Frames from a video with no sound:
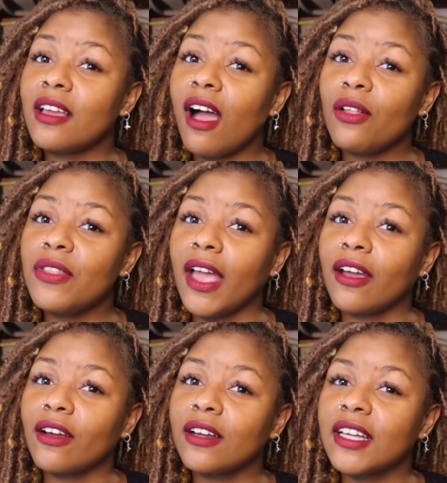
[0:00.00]
y'all
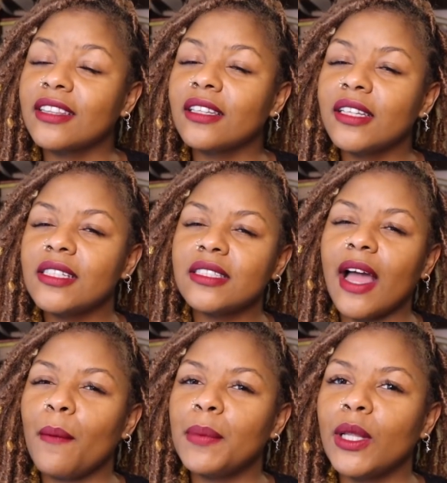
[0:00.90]
there. Get the links
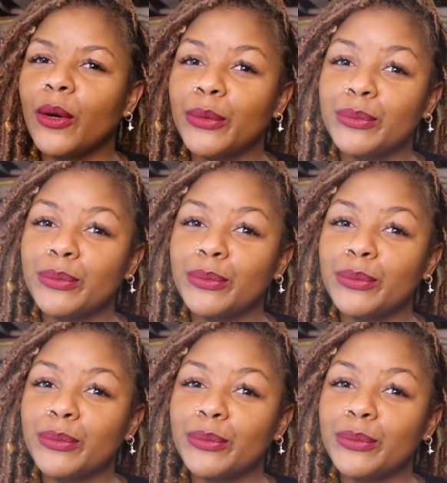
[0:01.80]
down below.